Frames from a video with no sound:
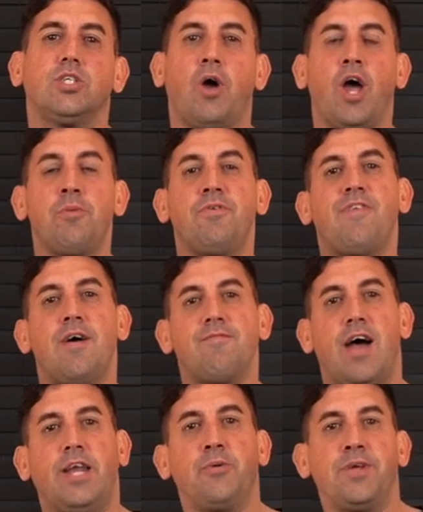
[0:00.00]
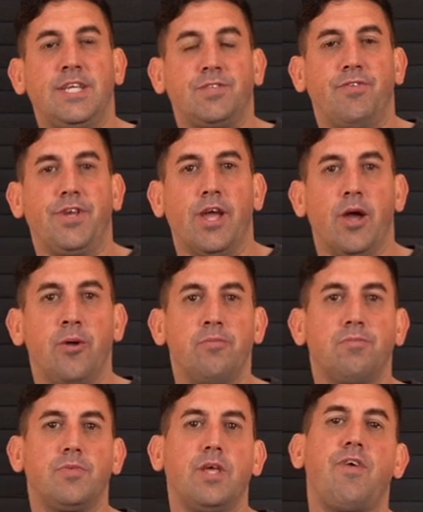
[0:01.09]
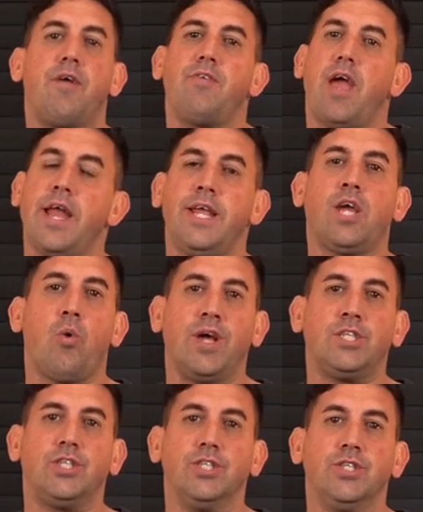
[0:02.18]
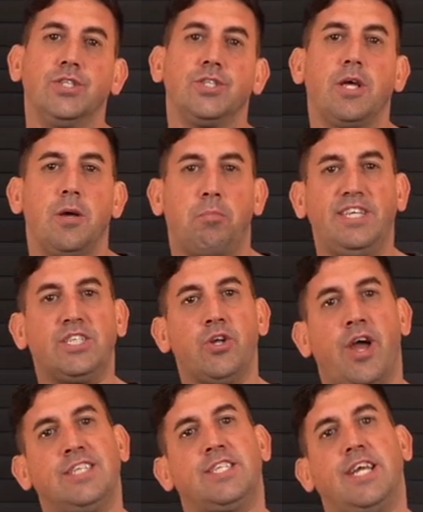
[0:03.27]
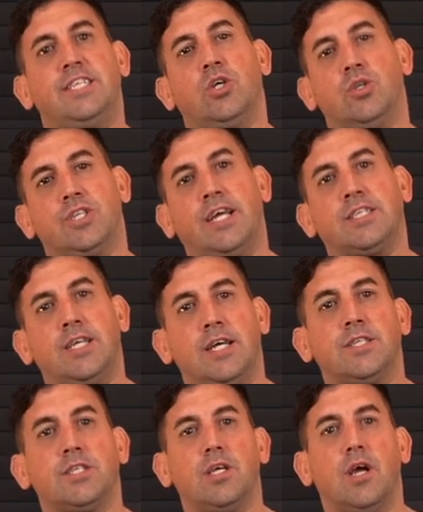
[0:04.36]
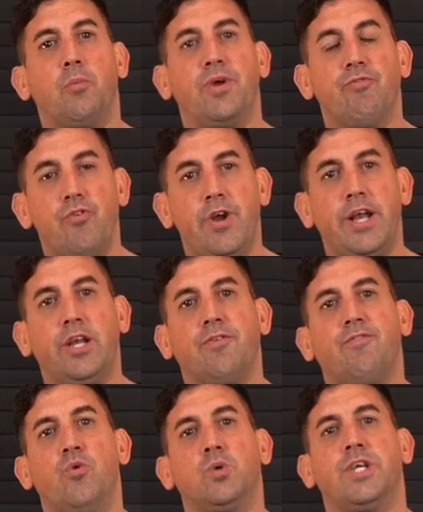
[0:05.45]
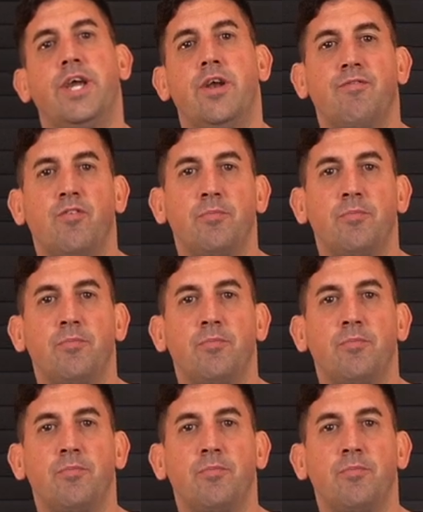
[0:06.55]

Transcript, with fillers: So I hope you found value in this video. If you have any questions, please do not hesitate to contact us, and we really look forward to hearing